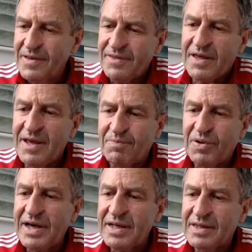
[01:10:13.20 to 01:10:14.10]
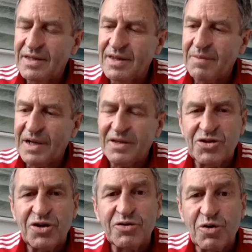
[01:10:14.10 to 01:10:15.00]
They then played the
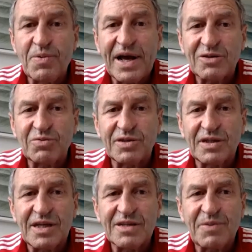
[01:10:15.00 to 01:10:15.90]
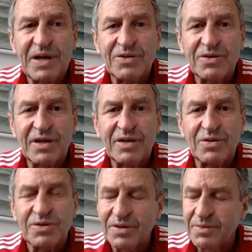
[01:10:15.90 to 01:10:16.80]
Junior All Blacks was their test match on that
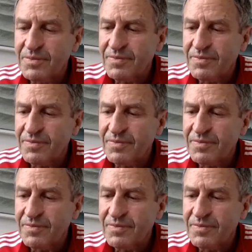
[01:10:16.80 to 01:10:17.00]
tour.